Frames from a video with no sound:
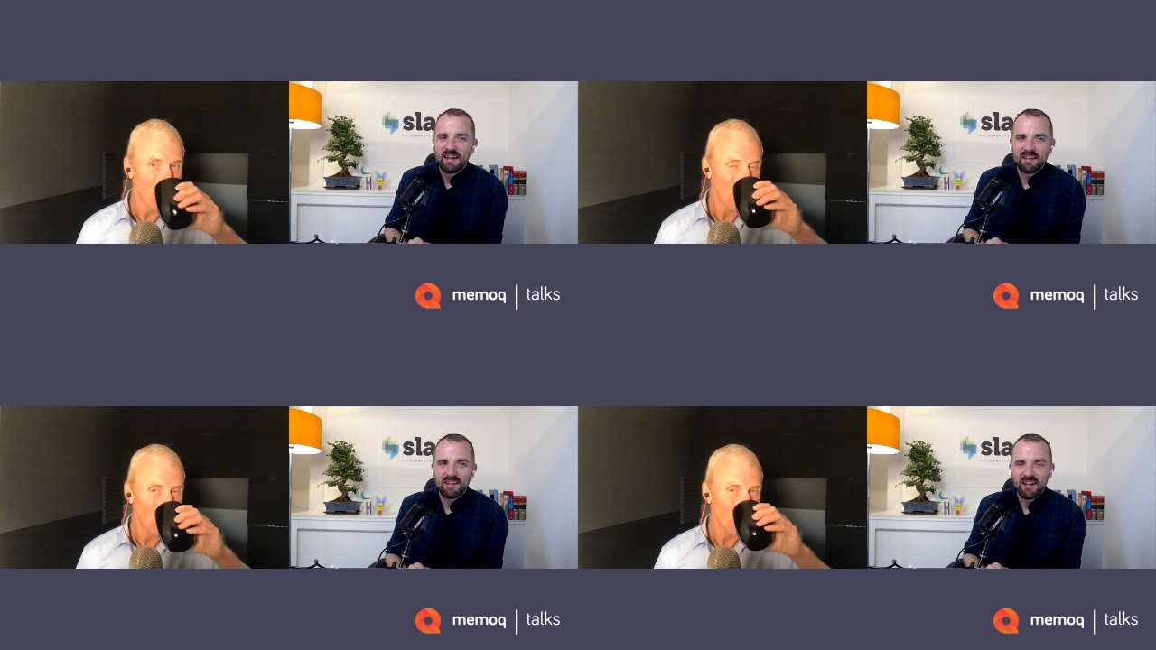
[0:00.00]

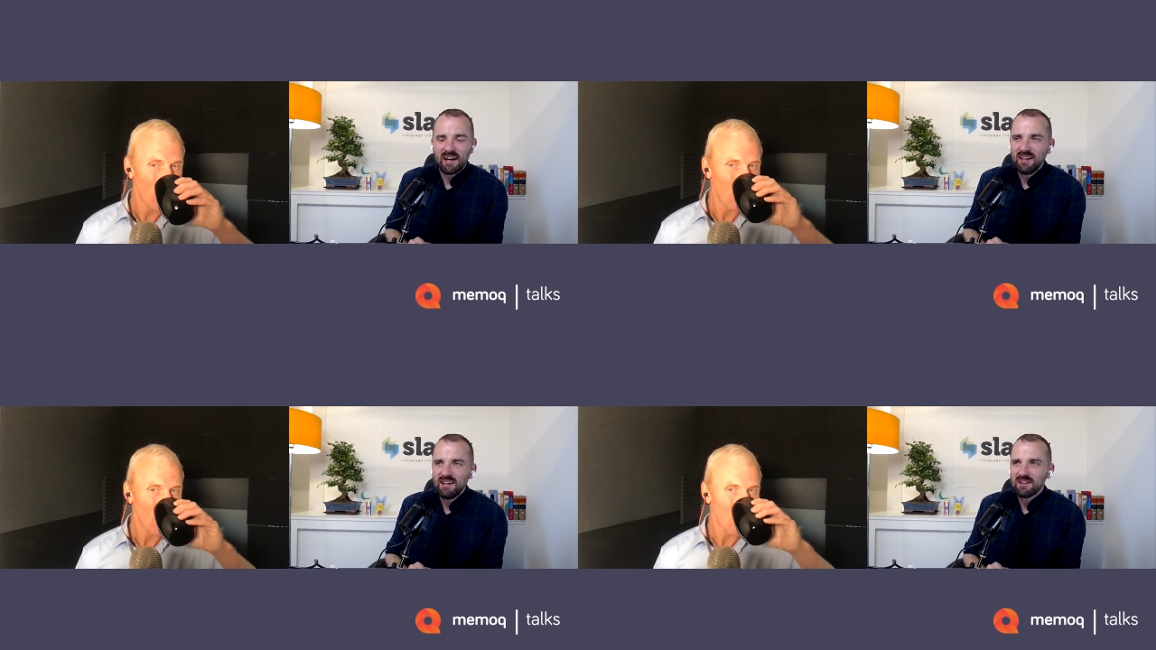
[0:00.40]
Speaker 1: The,
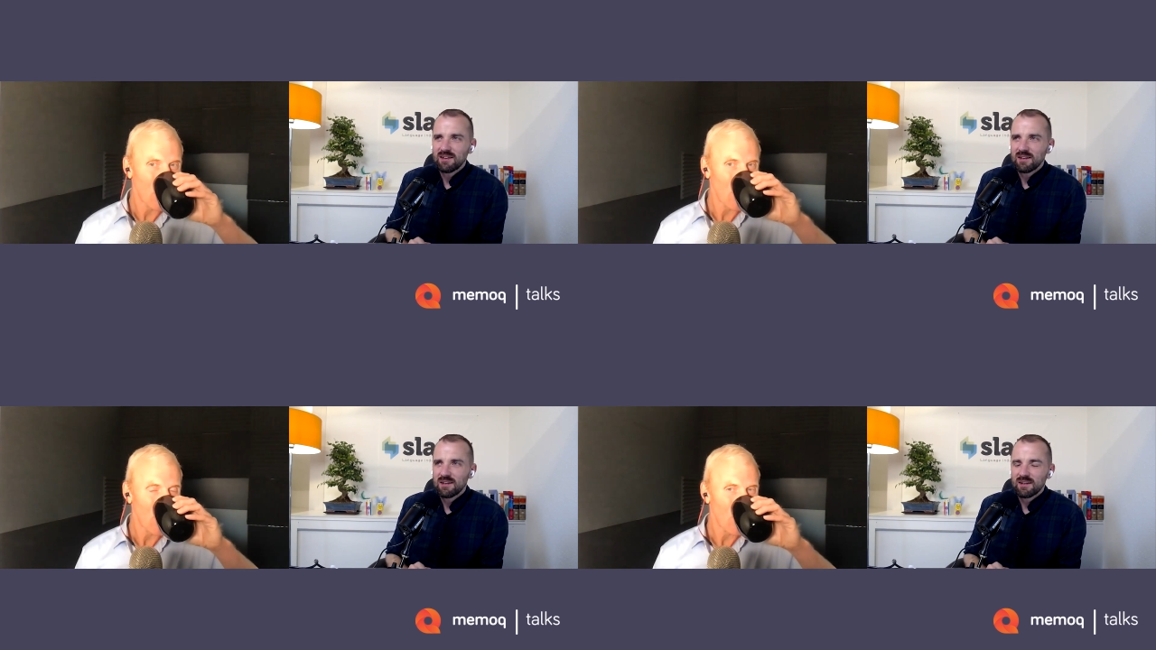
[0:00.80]
I think that,
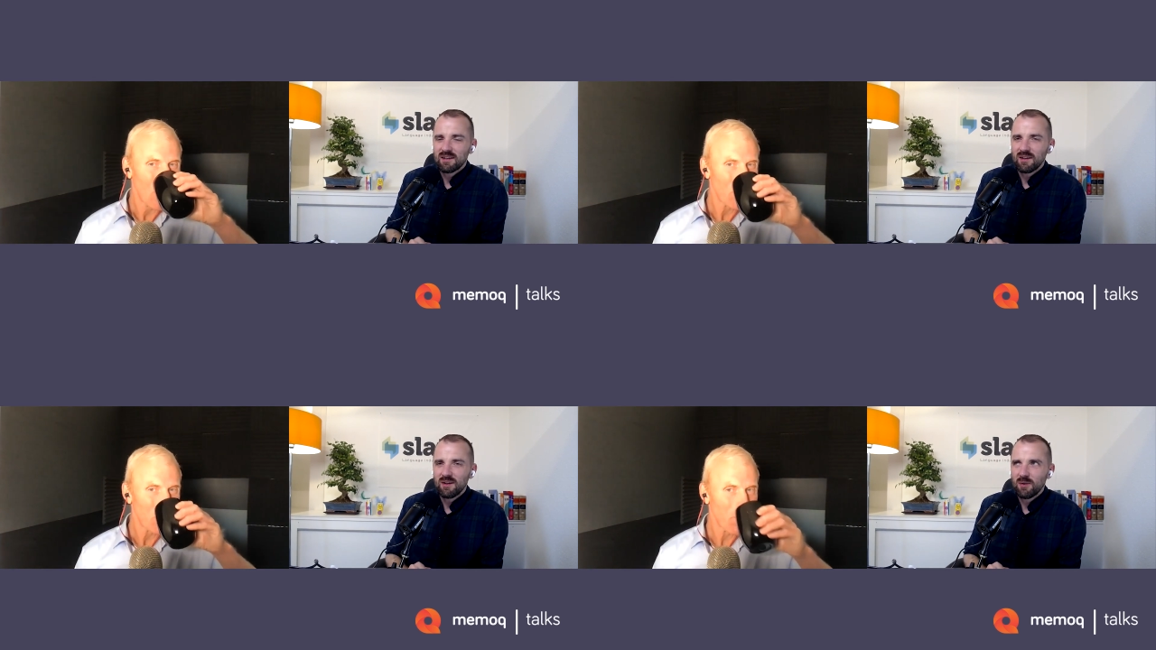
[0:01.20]
that
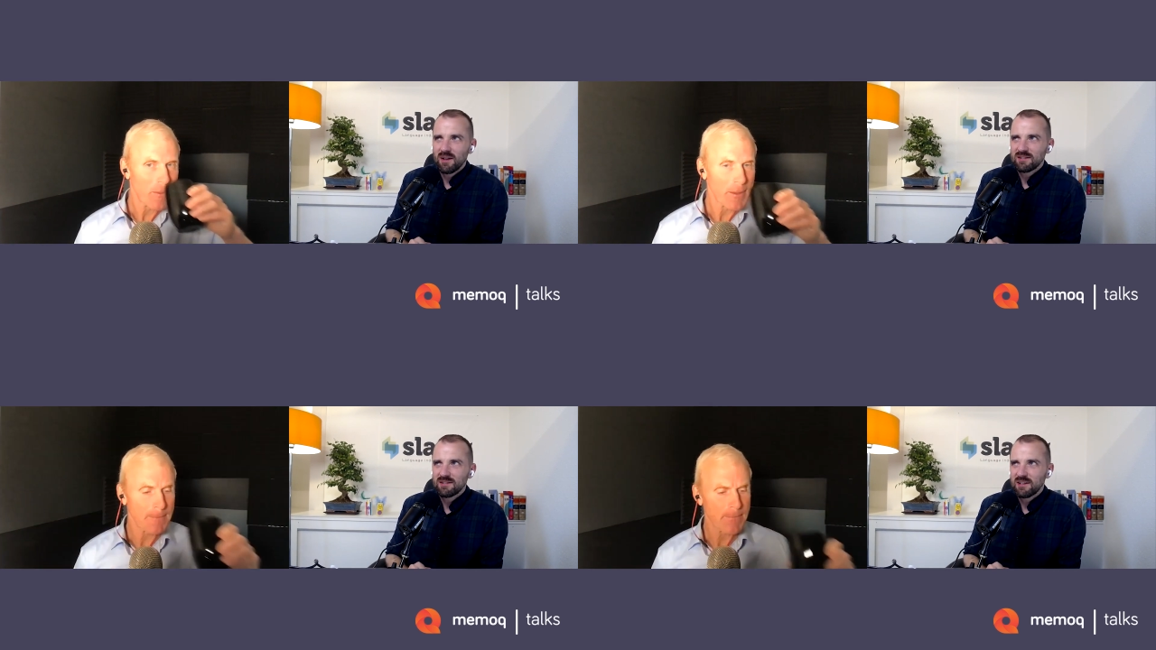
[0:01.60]
the
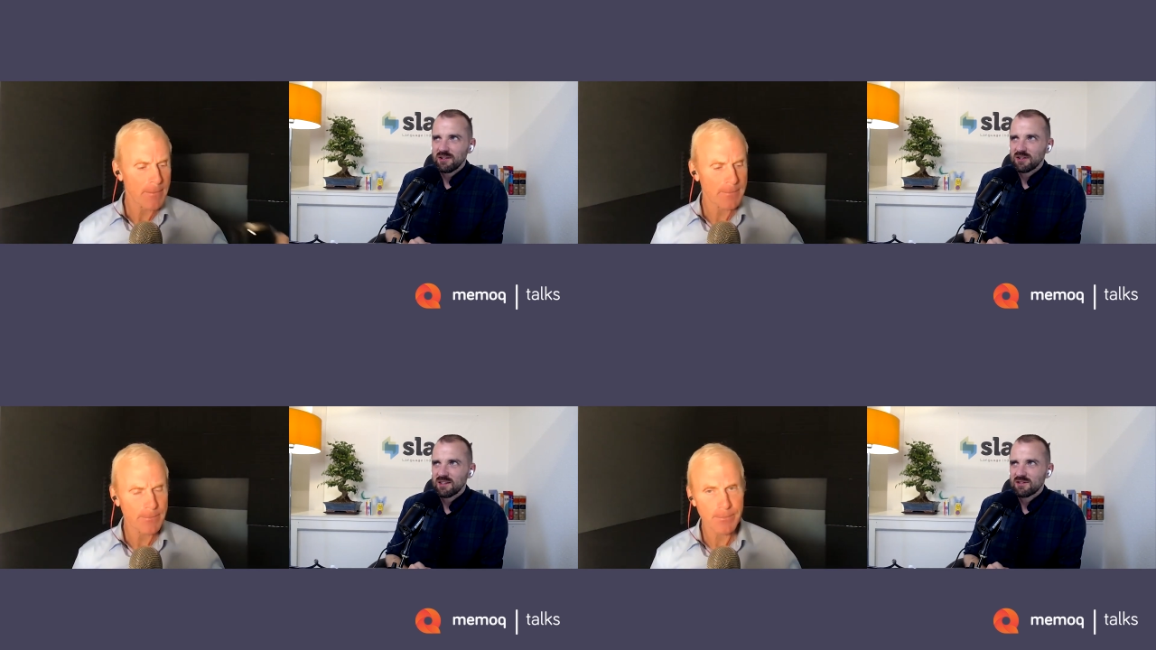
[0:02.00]

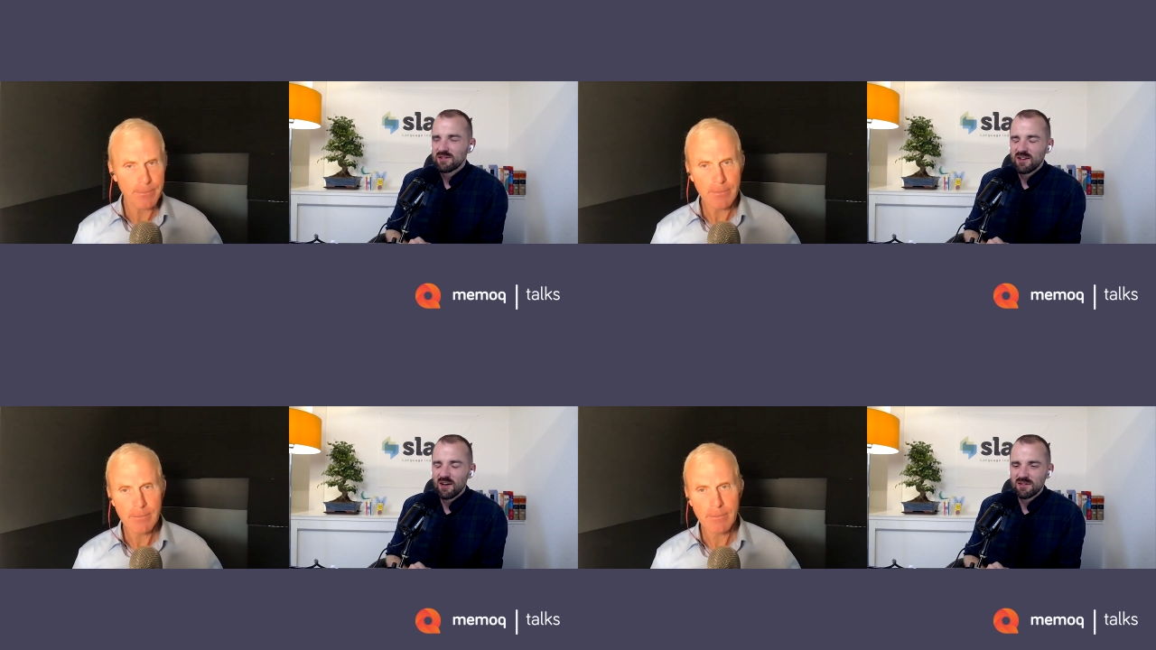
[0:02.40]
localization industry
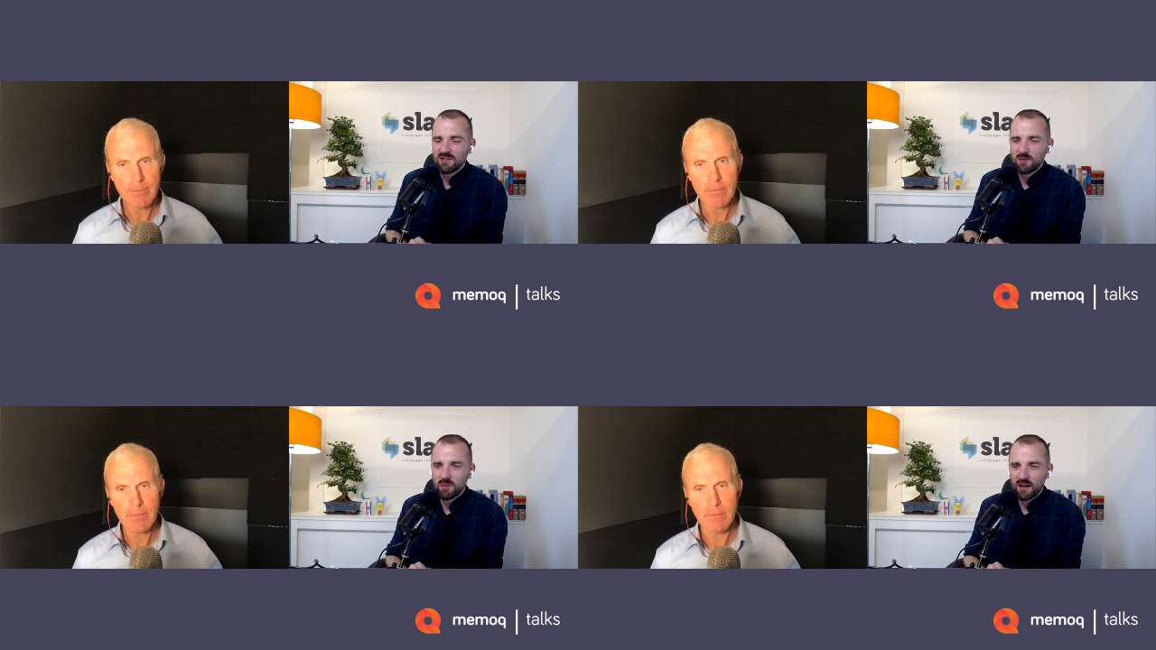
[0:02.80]
is not
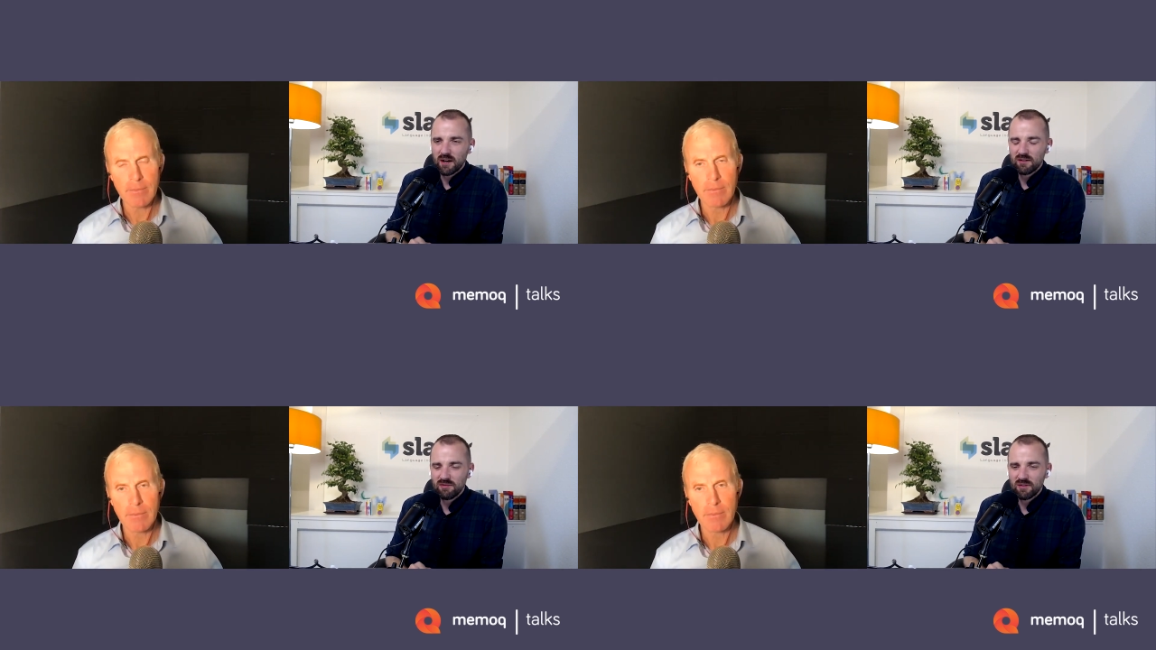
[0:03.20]
super
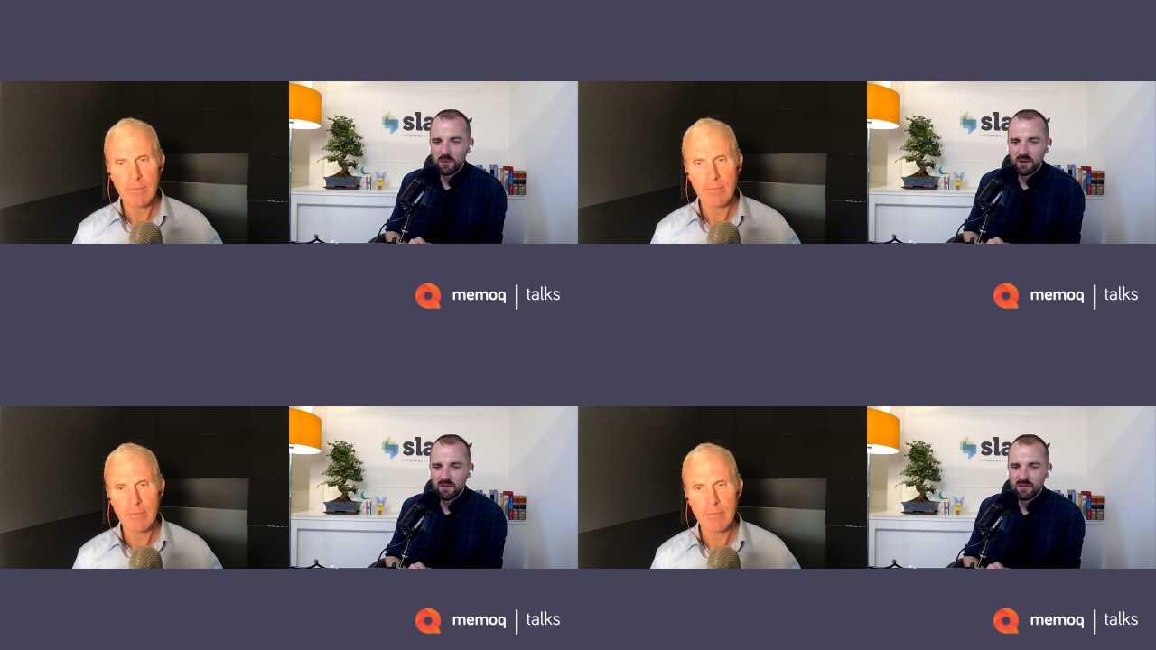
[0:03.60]
active on
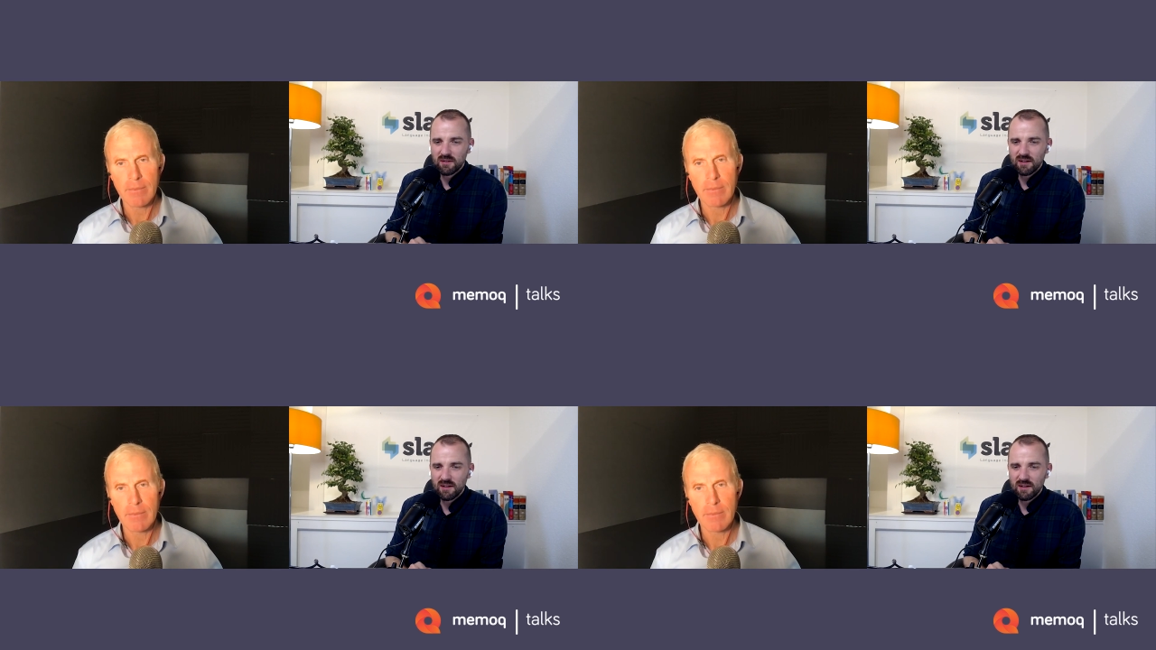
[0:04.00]
Twitter.